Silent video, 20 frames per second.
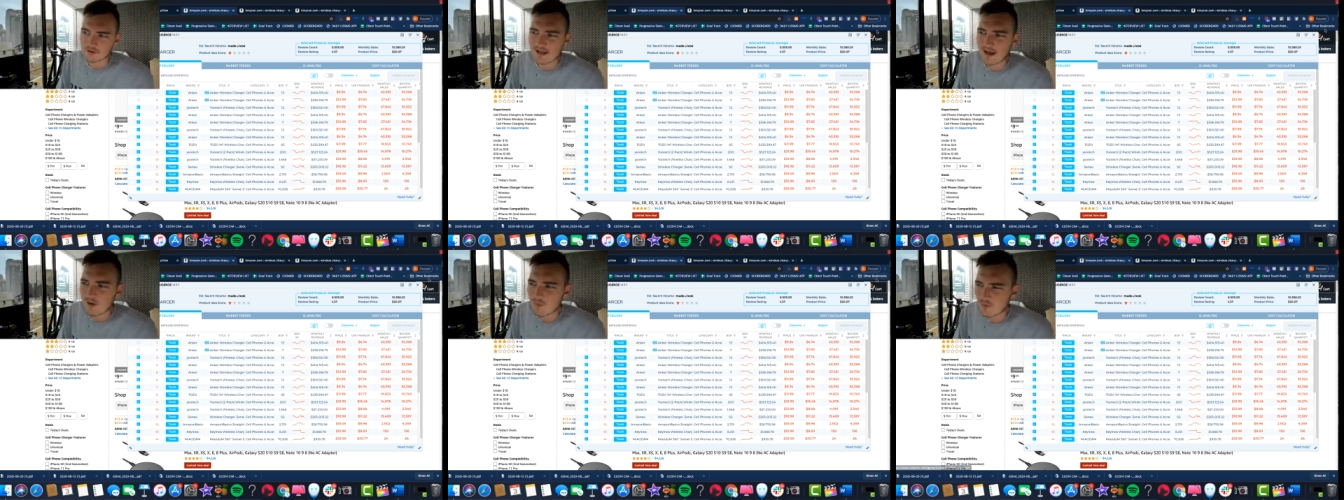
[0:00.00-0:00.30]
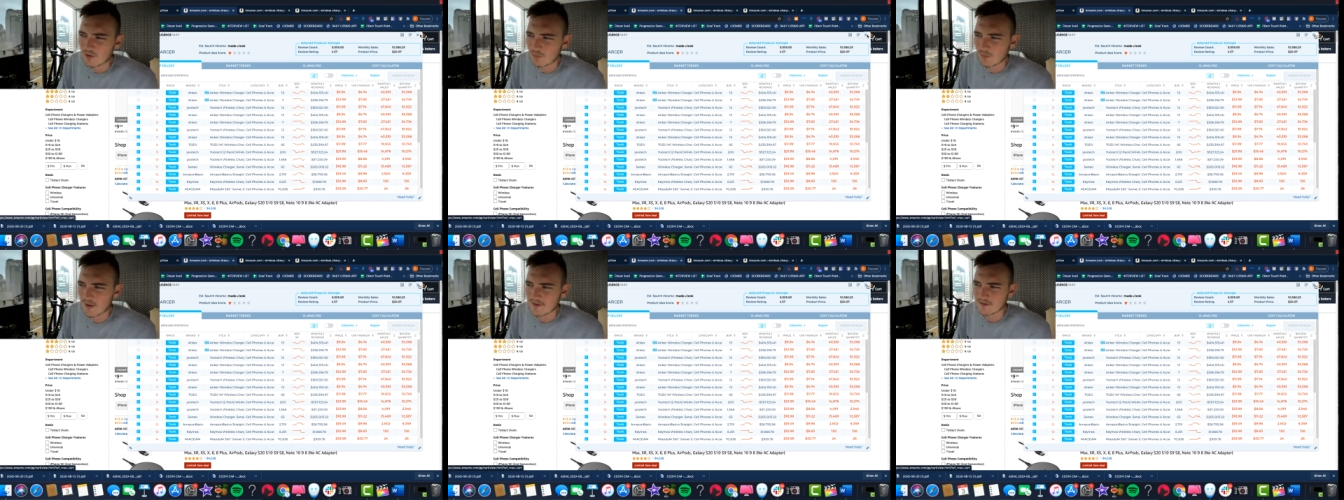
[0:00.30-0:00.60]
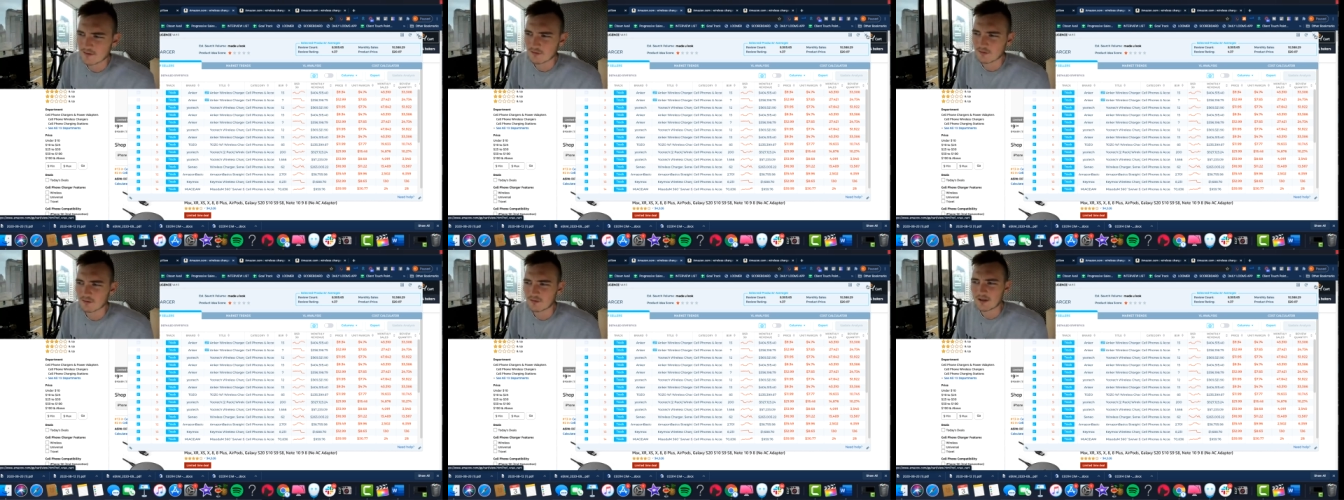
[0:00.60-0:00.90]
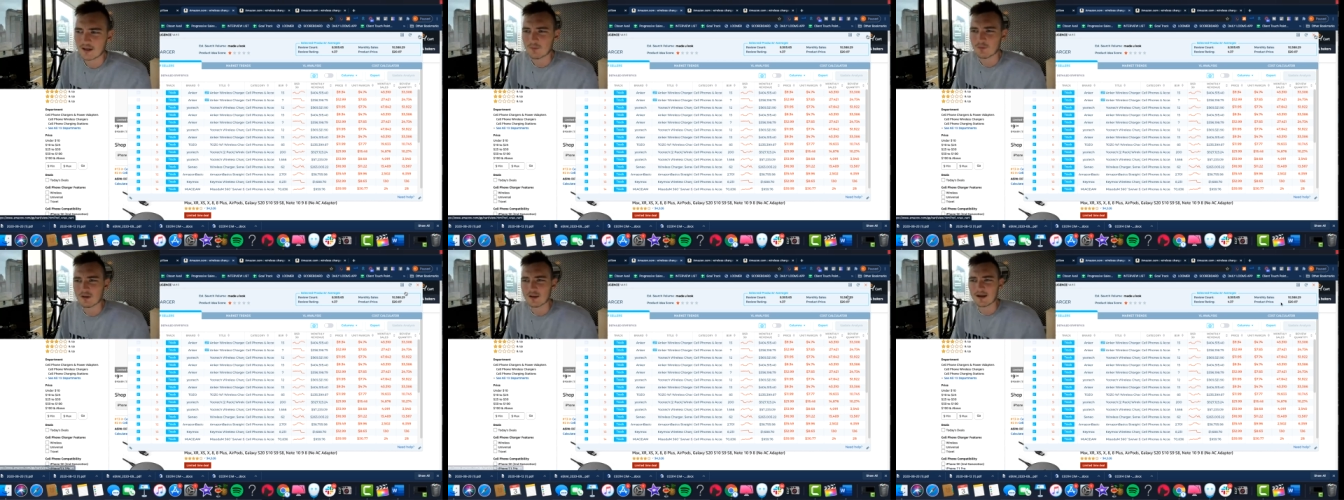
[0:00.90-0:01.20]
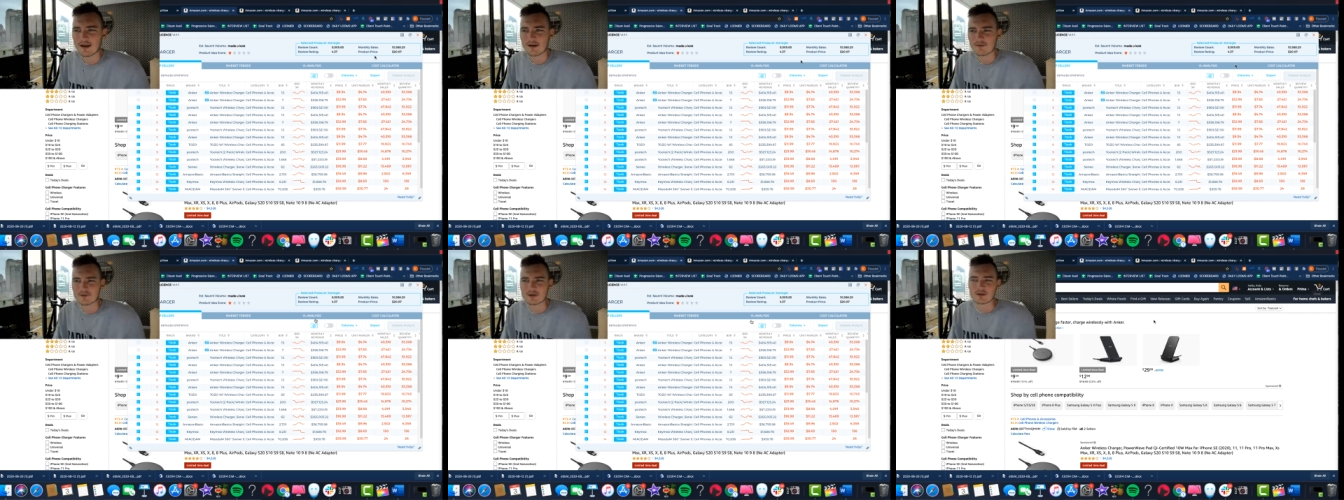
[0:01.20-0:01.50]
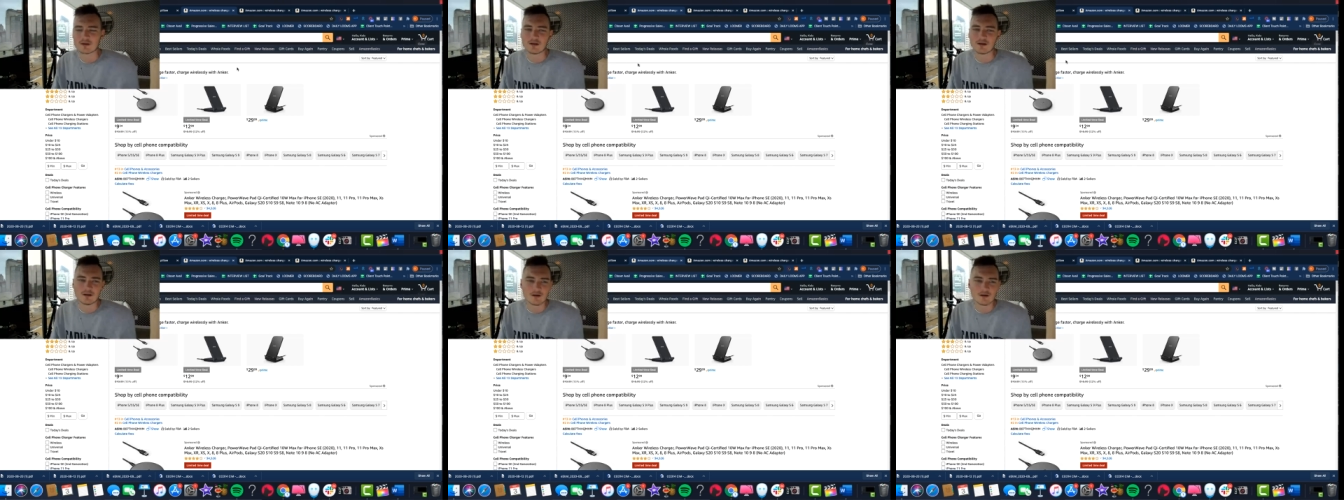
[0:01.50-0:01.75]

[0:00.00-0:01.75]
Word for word: Now what do I do? Okay, well, I have to go